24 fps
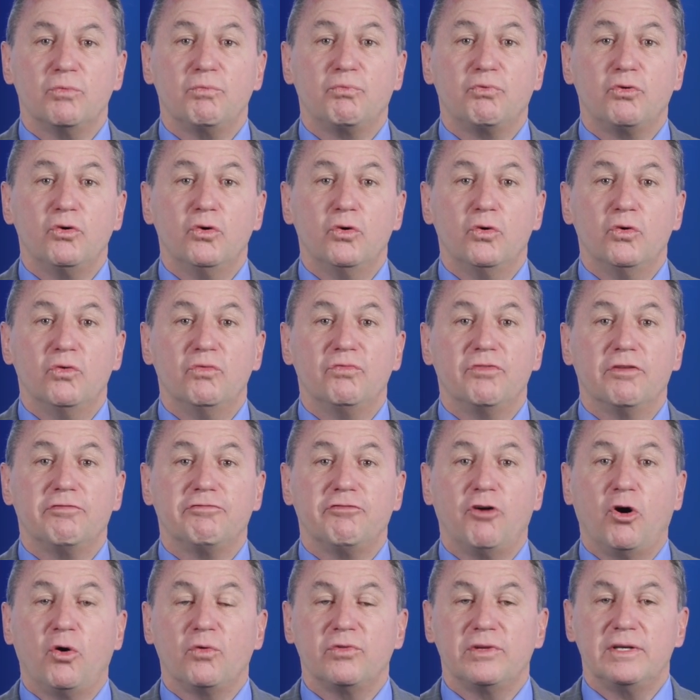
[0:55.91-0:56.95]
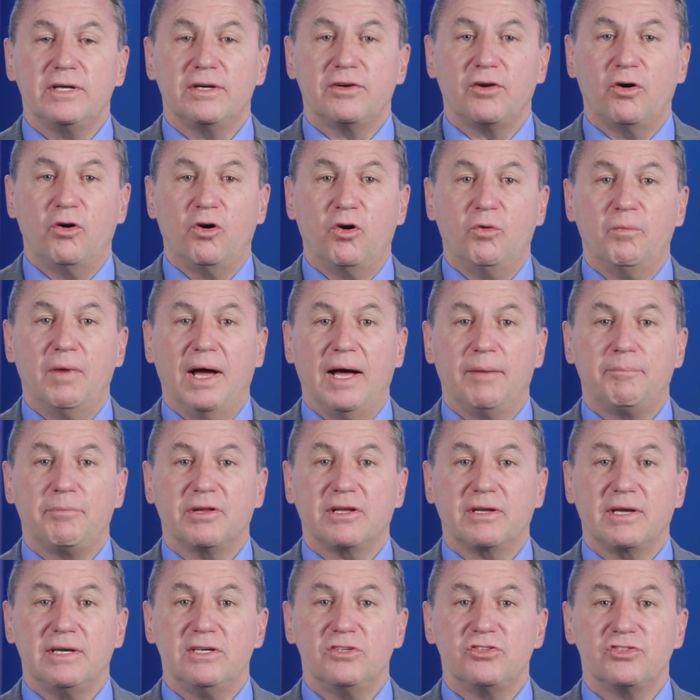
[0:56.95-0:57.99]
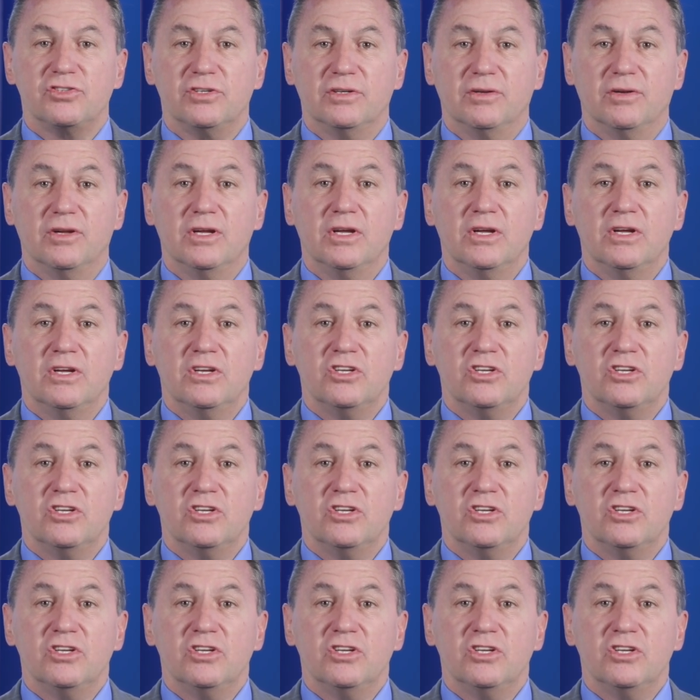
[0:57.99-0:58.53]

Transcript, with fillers: improve the folding at home application